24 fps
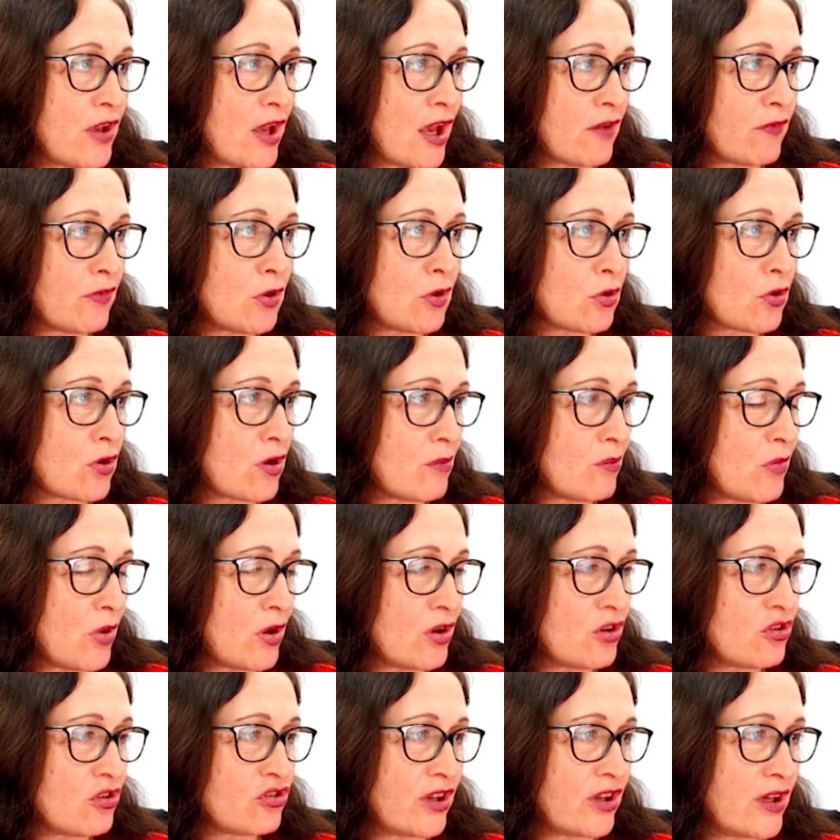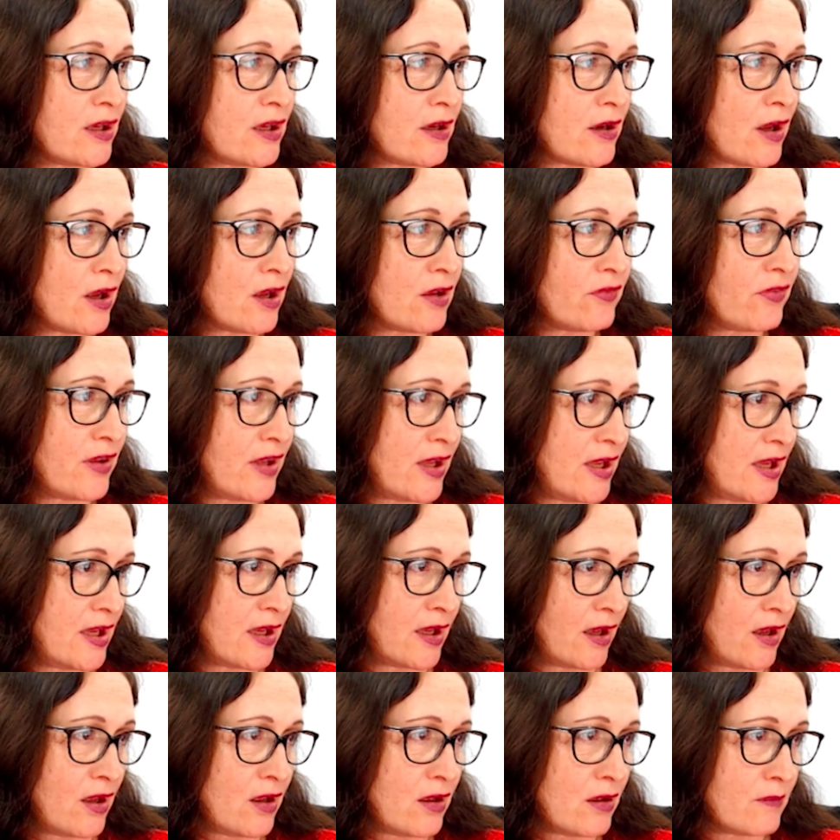have a look at my sheet over
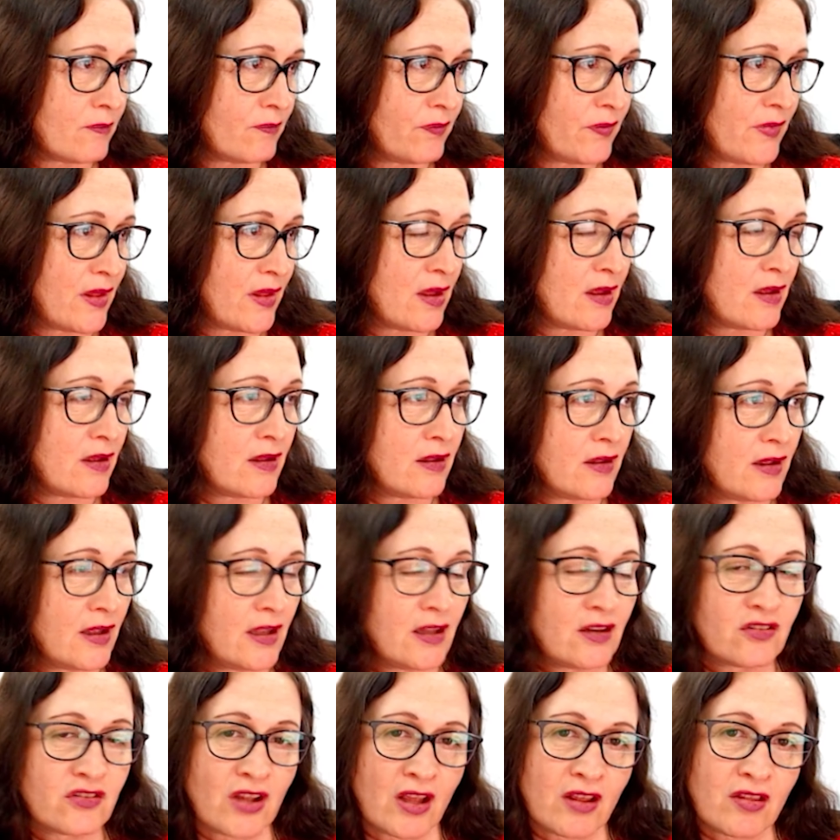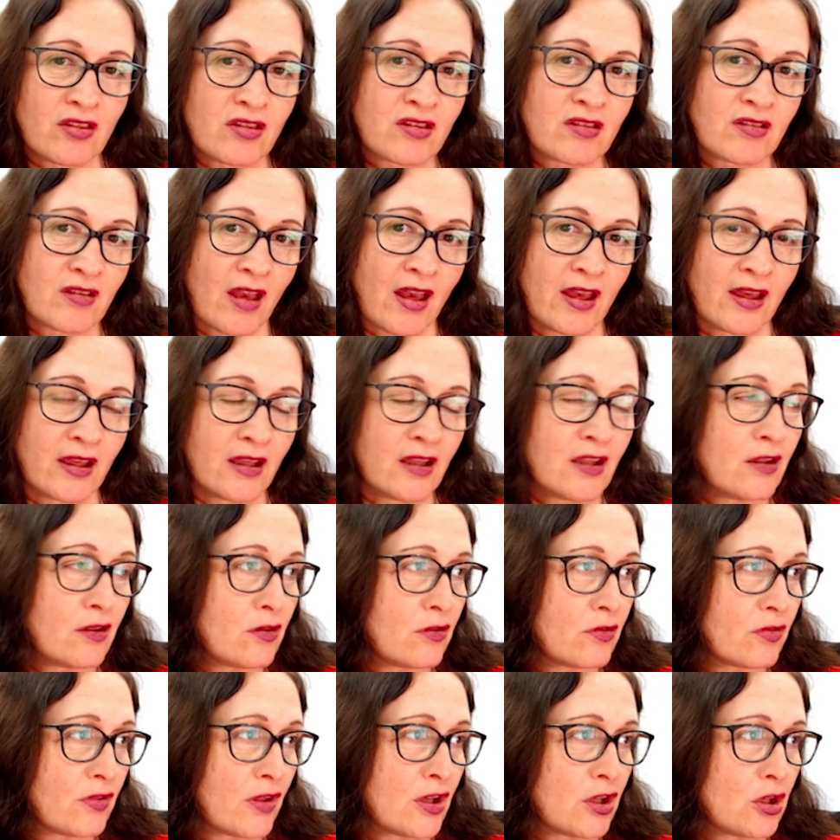here, it does say
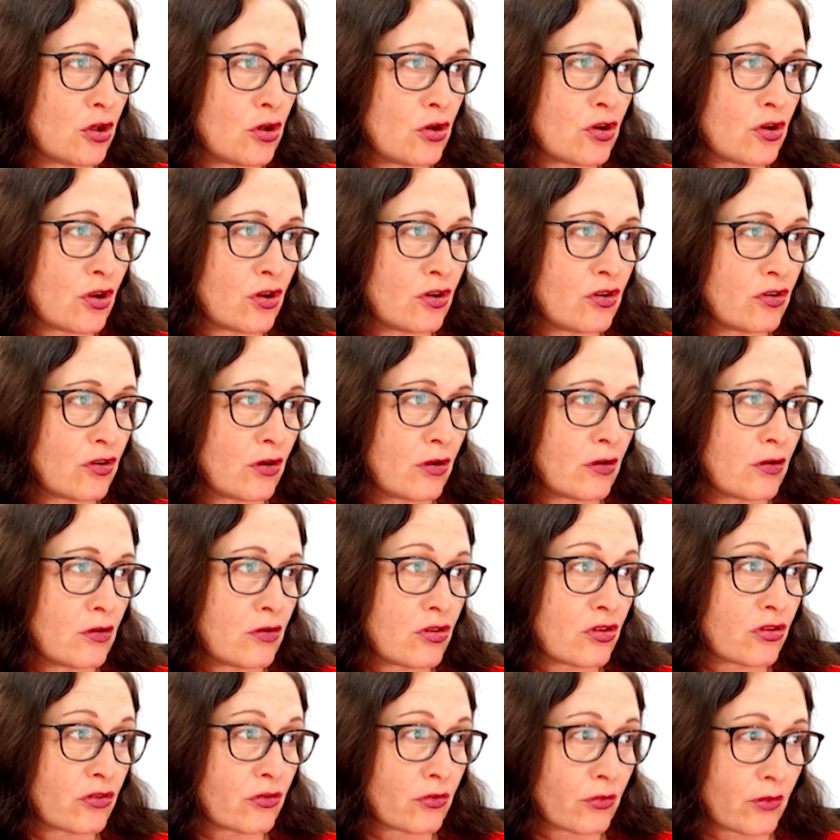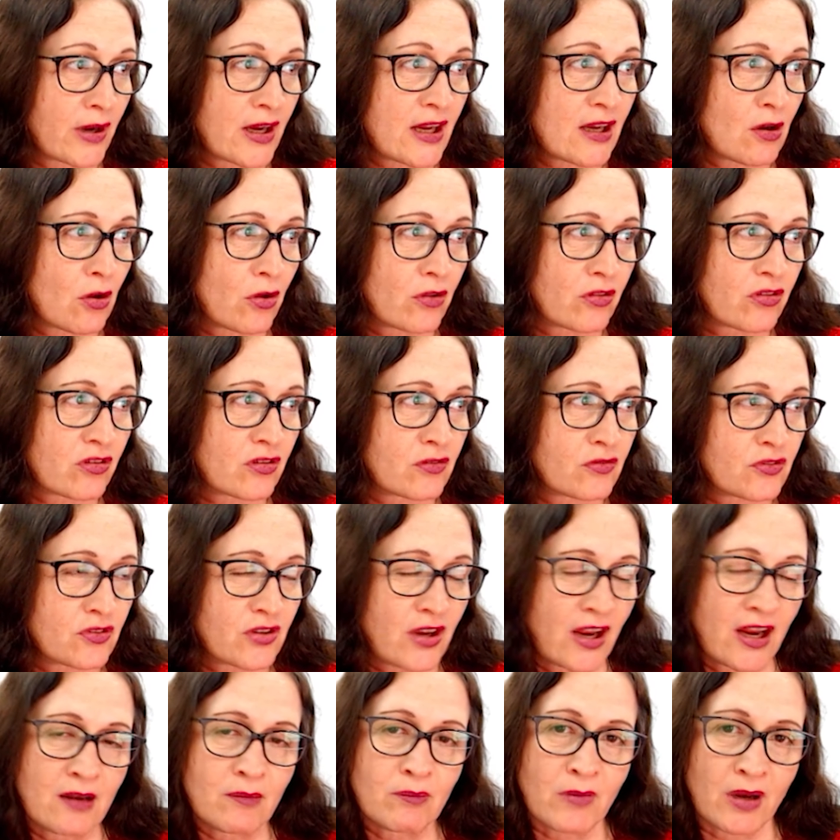that you can do 3 lots of
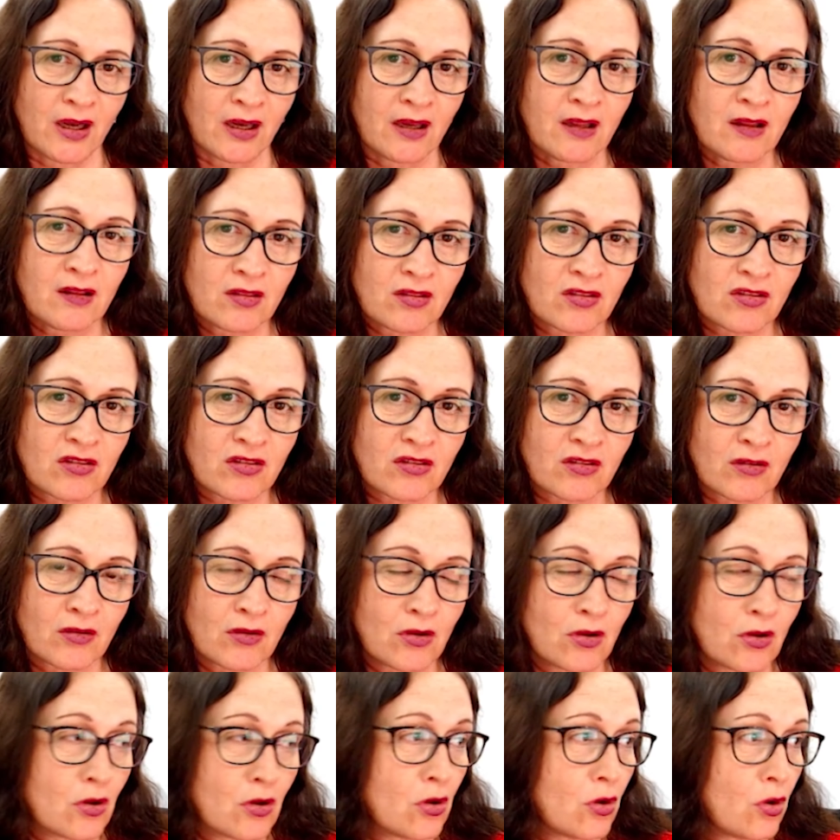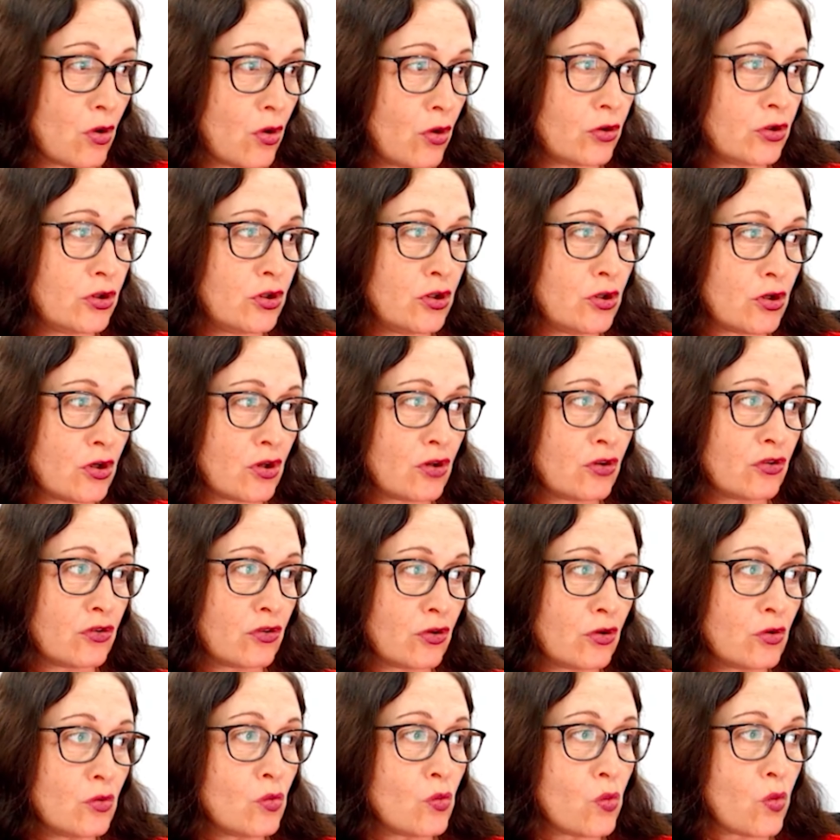10 minutes or you can
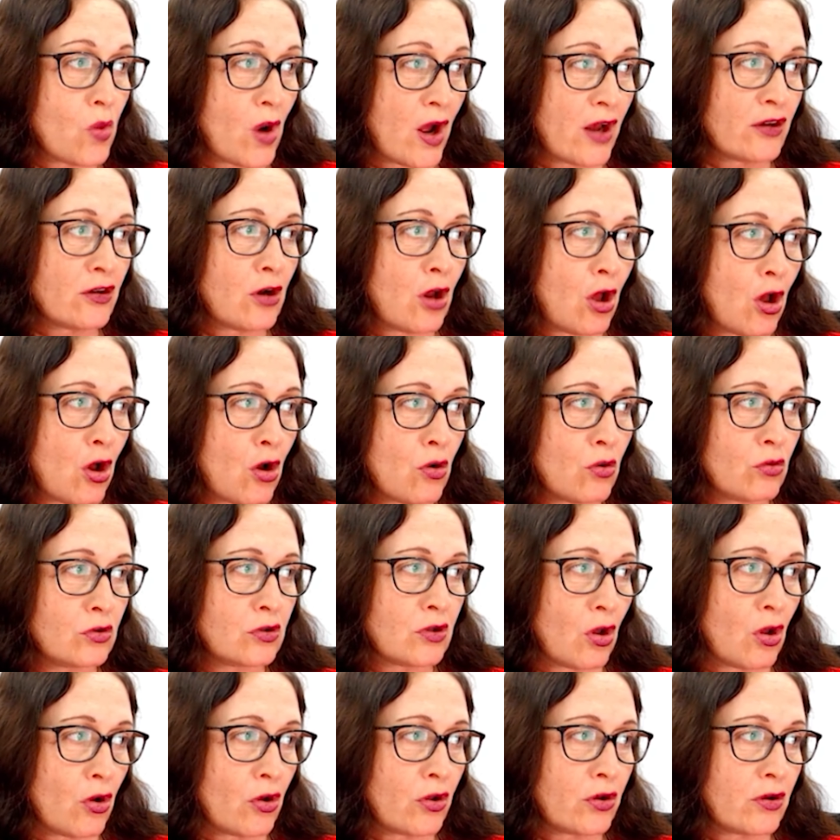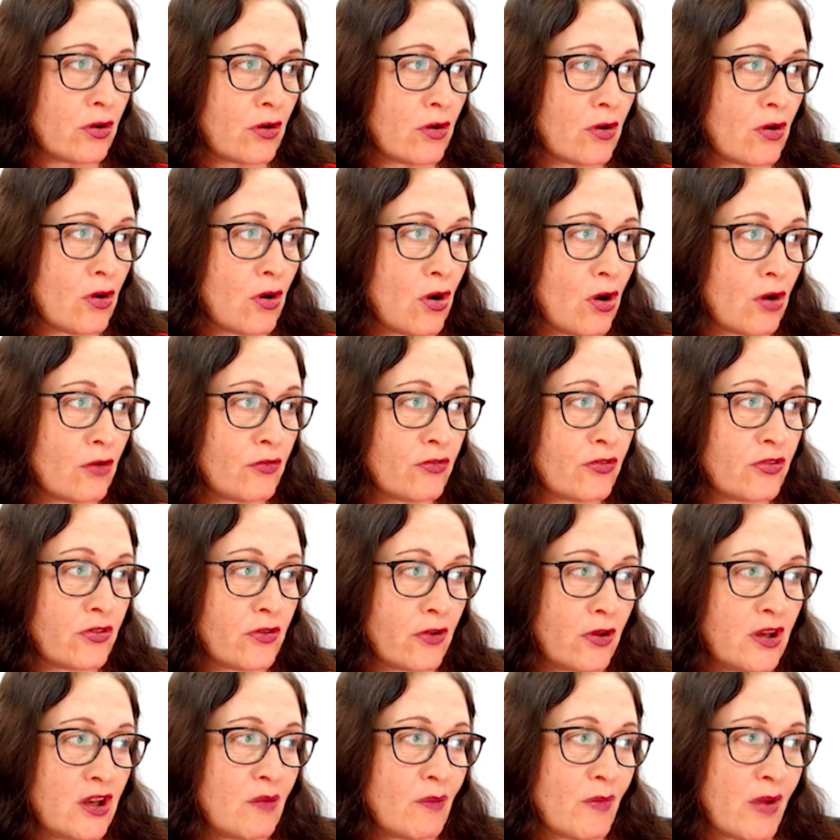do one whole lot of
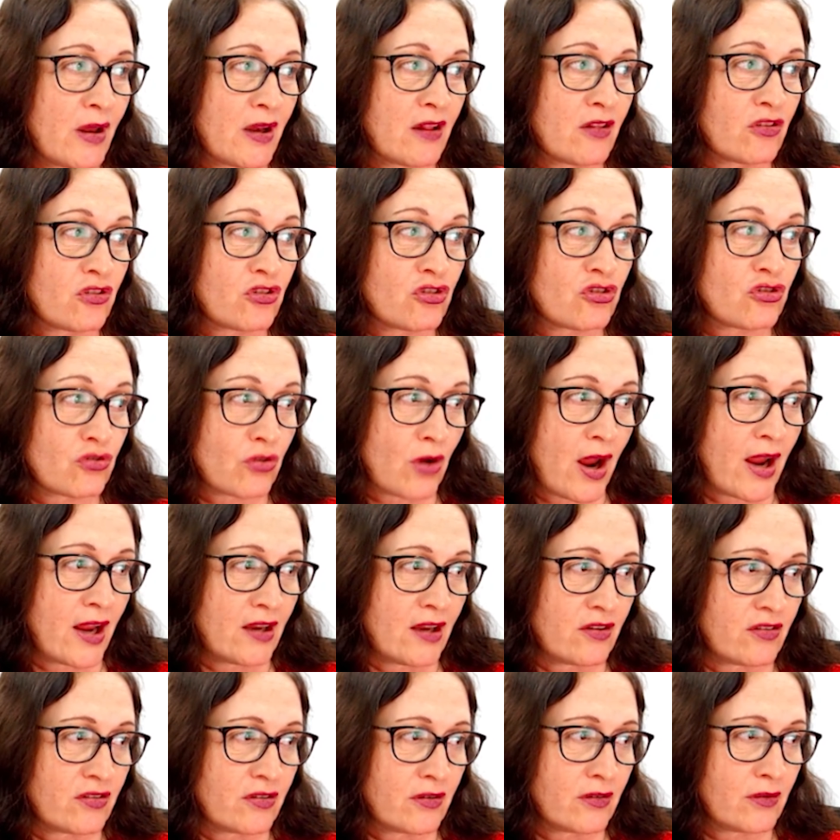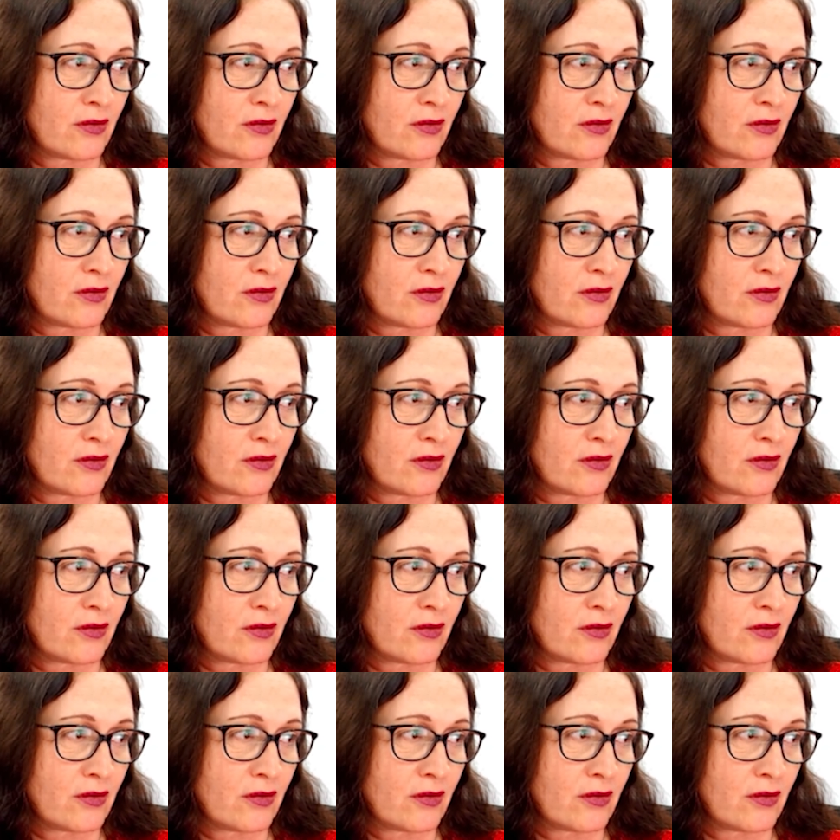30 minutes straight.